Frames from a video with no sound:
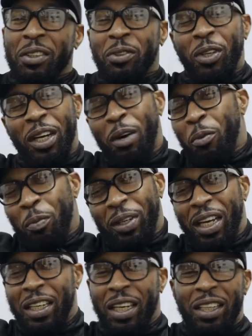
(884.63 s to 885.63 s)
No, that won't be
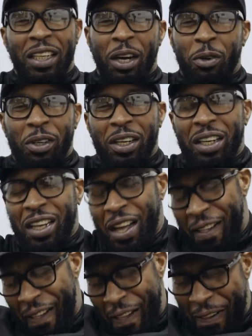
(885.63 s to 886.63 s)
getting edited out.
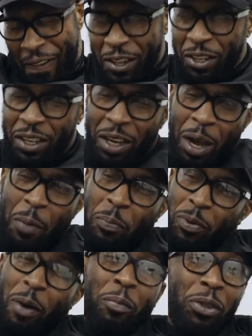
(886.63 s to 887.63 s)
I
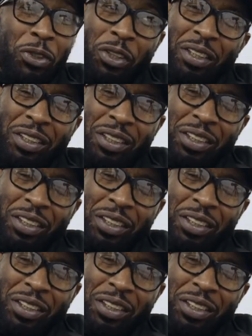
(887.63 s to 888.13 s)
promise you.